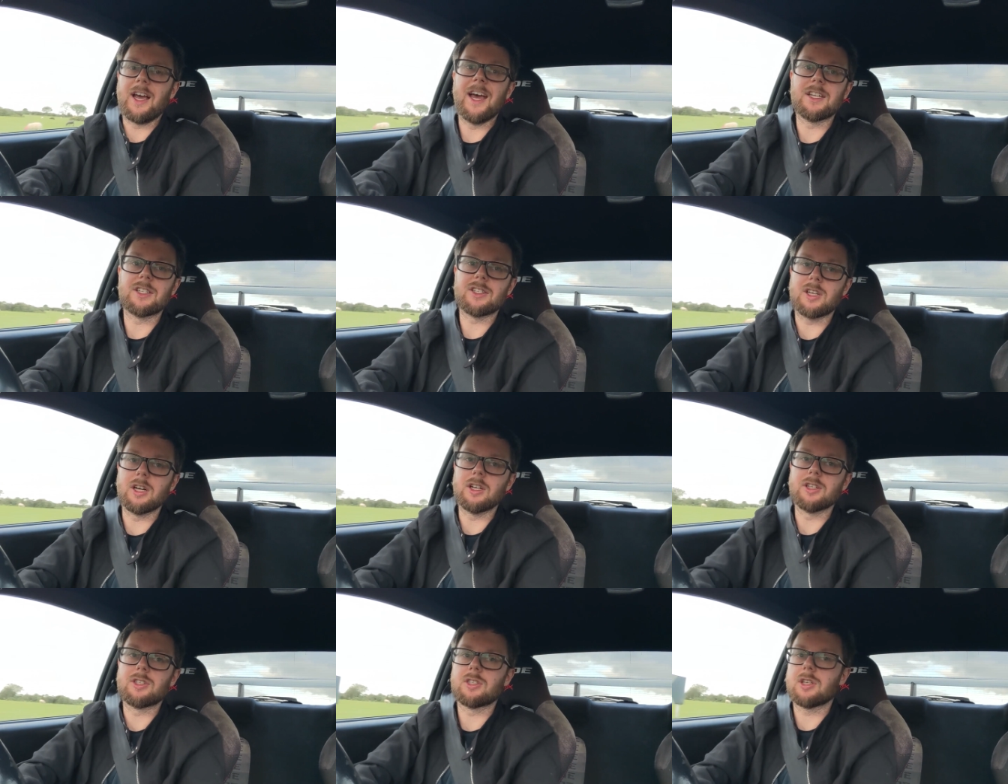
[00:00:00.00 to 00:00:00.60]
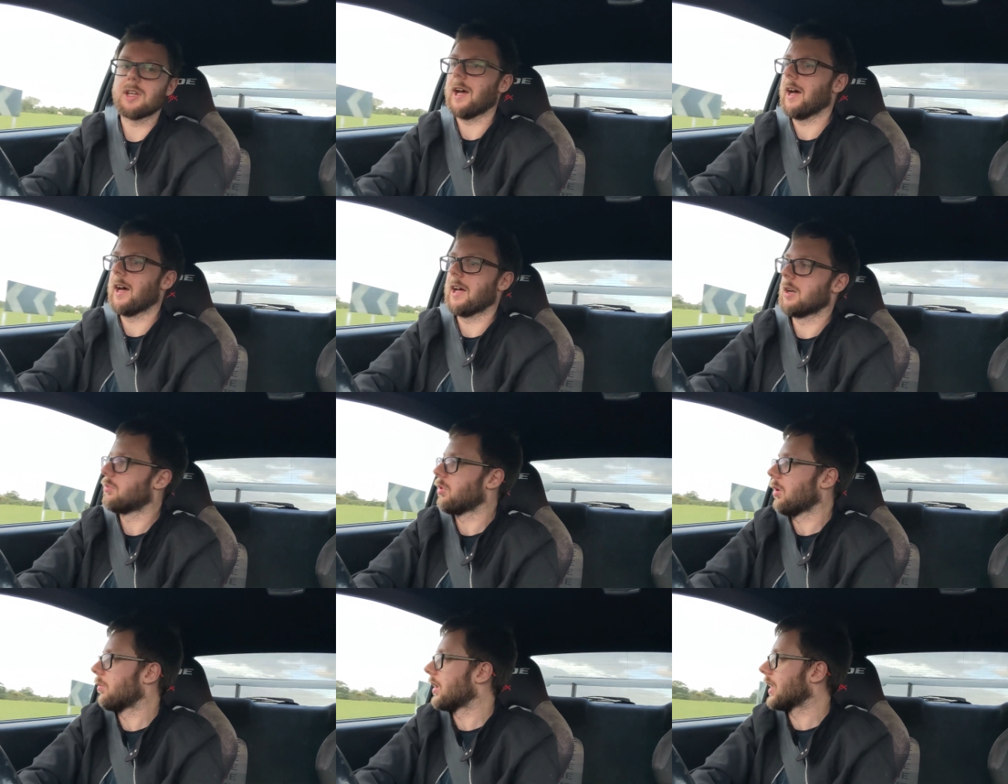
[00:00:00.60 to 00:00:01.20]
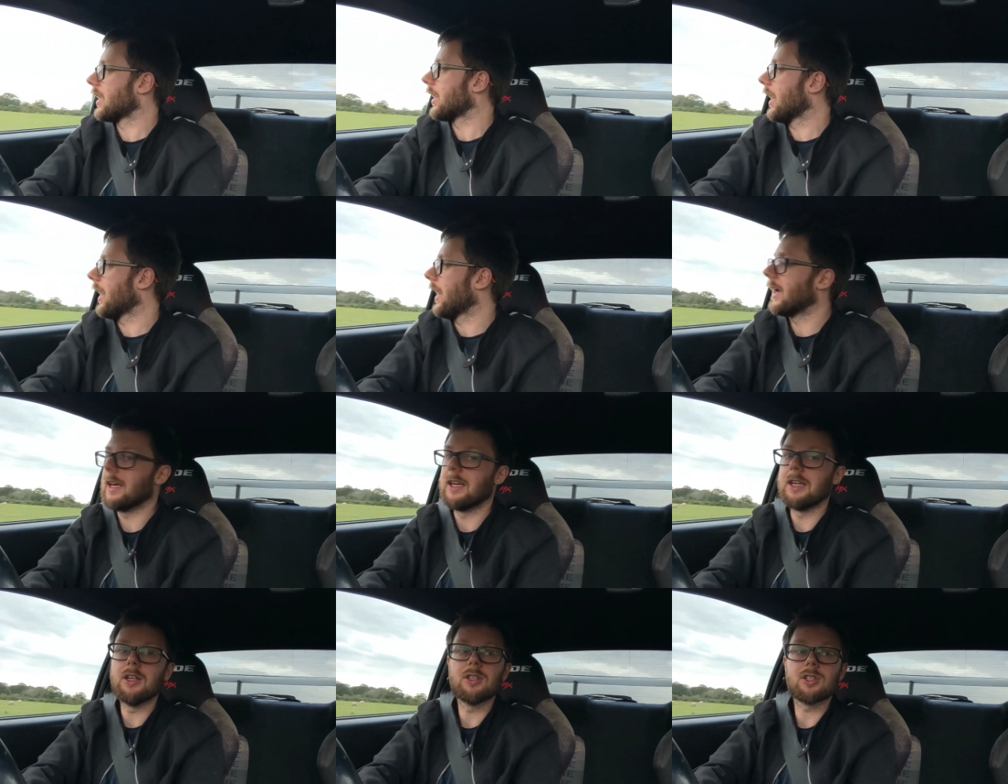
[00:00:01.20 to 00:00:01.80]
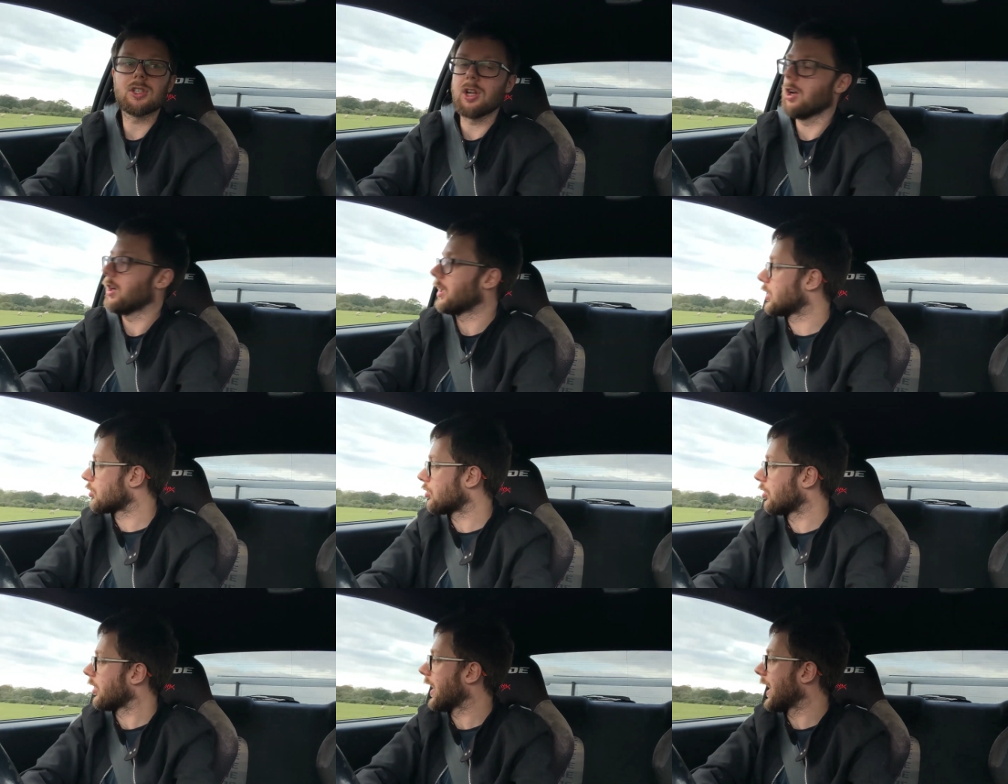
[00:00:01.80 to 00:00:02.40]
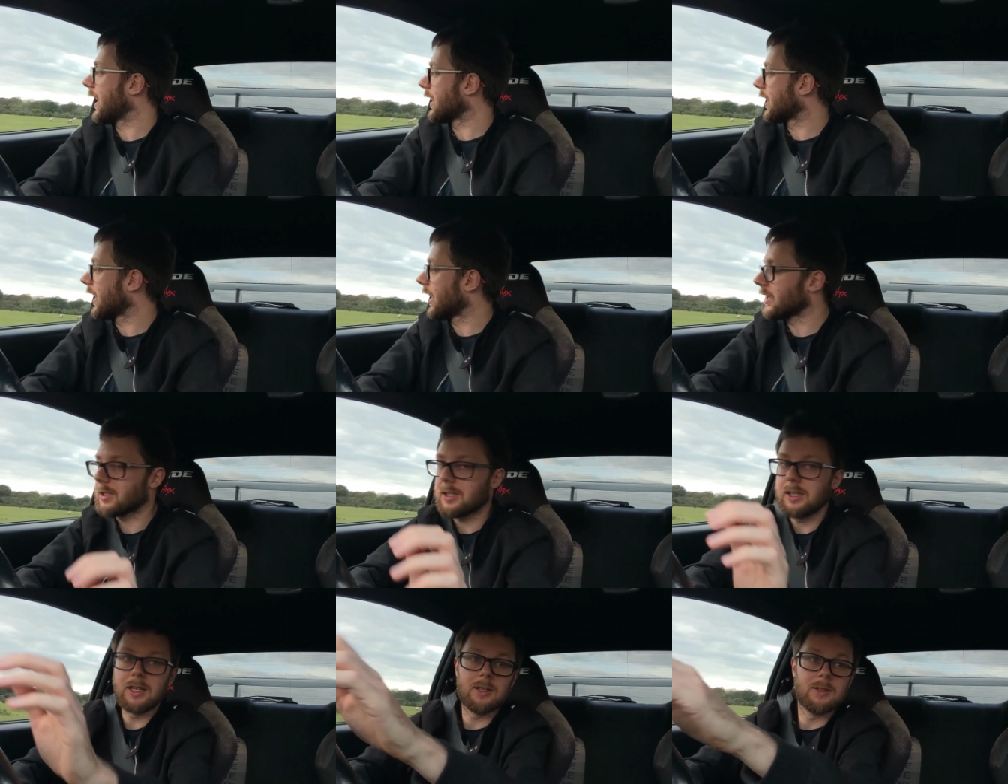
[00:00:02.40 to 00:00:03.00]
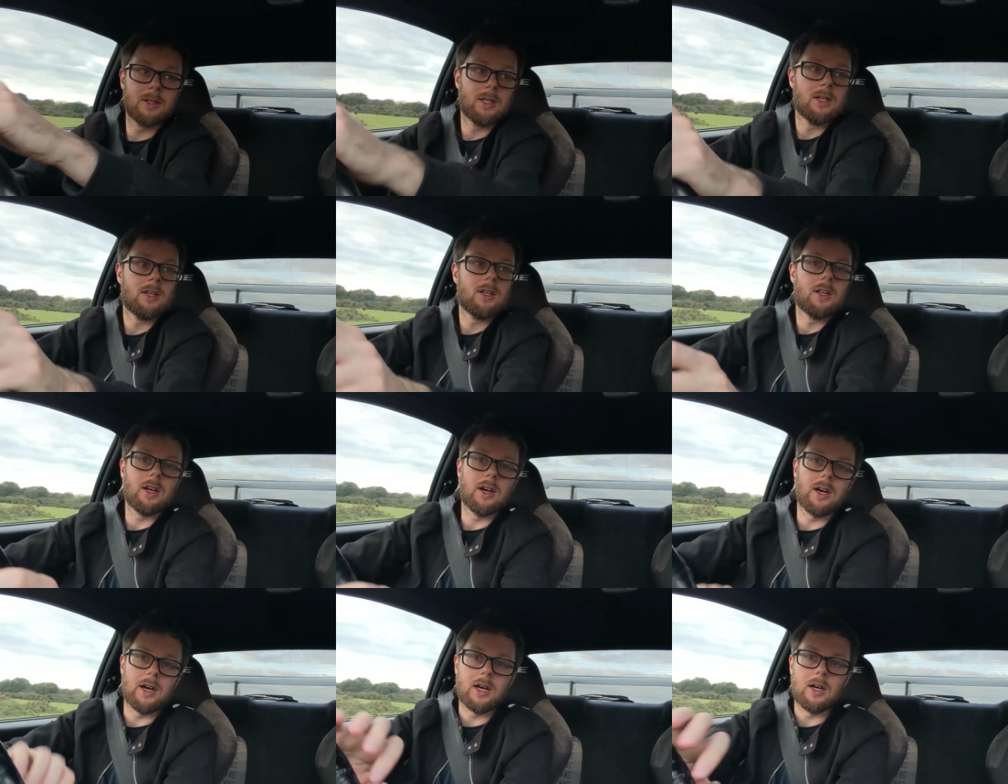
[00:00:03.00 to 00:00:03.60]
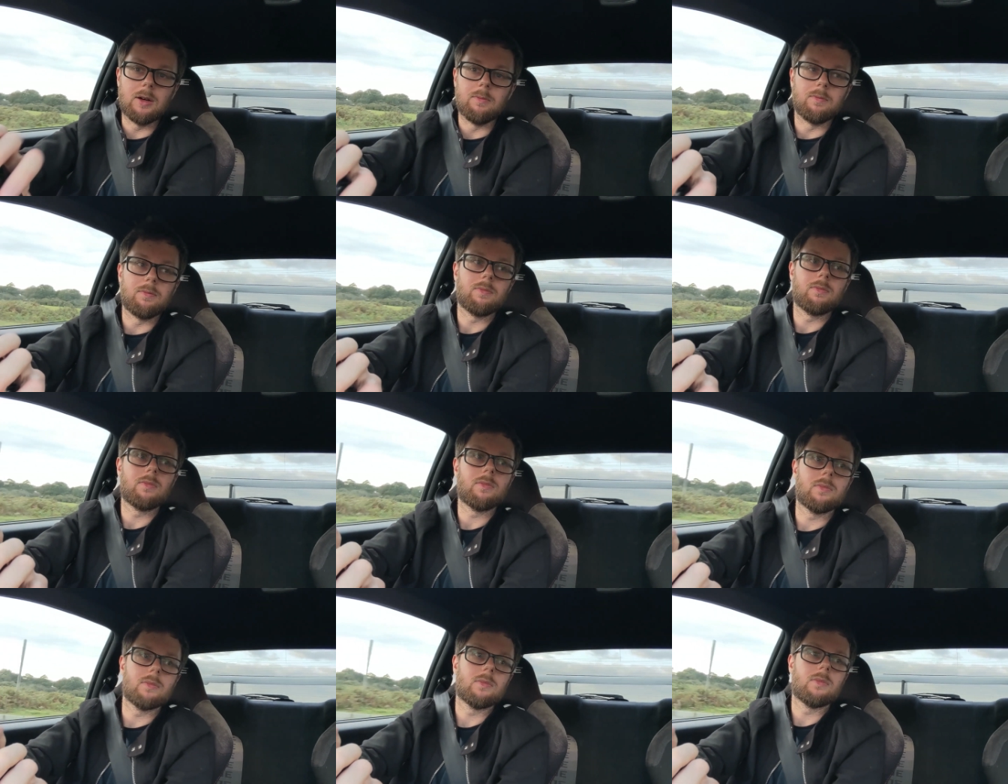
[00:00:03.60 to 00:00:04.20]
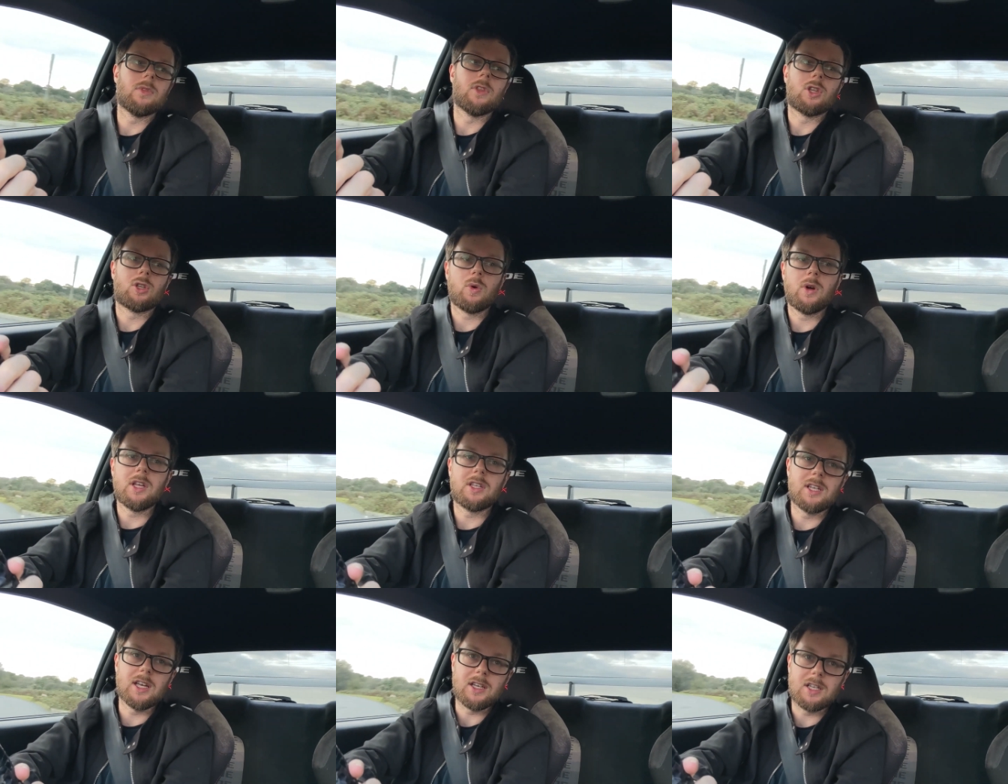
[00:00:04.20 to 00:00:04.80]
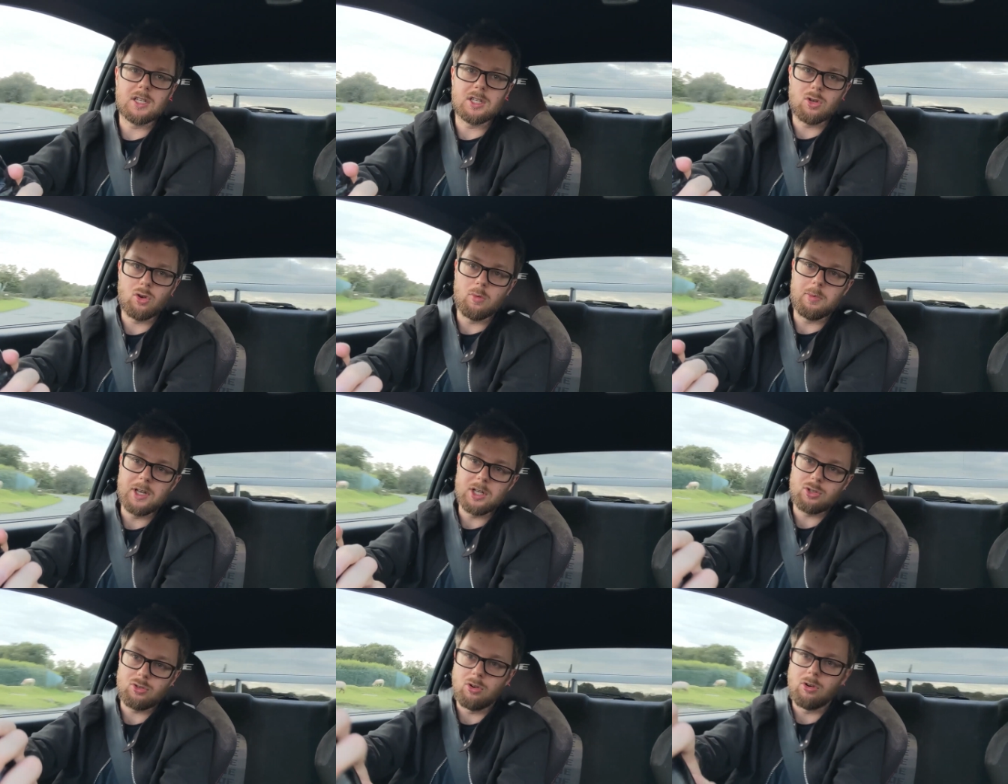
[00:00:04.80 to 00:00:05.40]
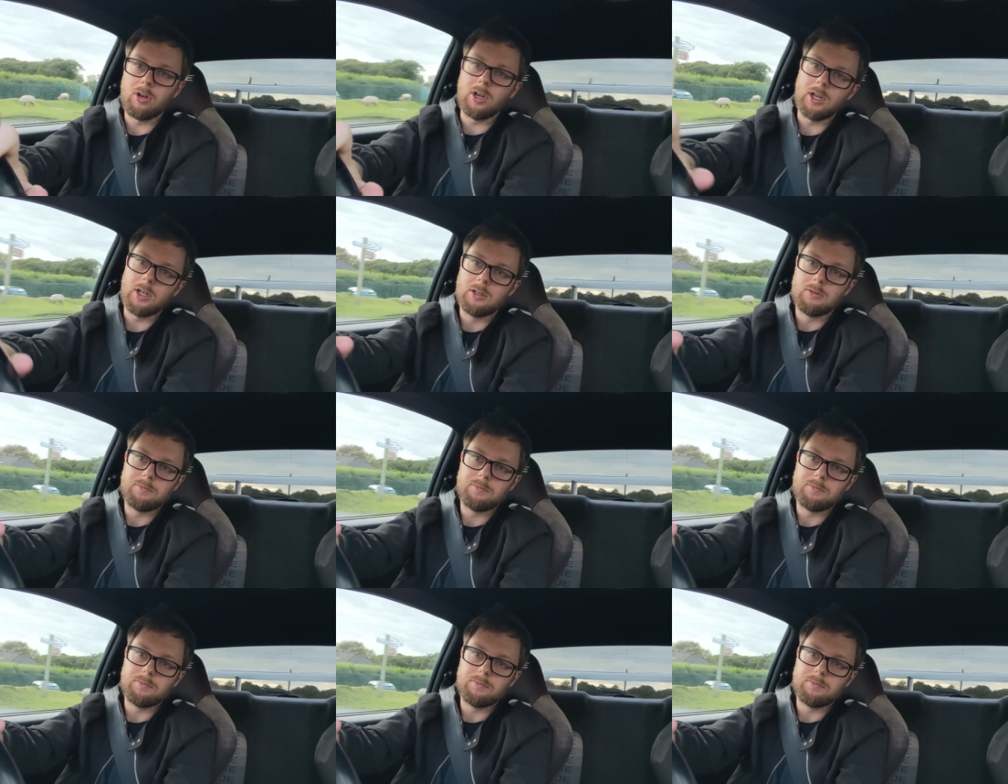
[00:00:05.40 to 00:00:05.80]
head studs and probably a slightly stronger head gasket. 26s are a bit stronger,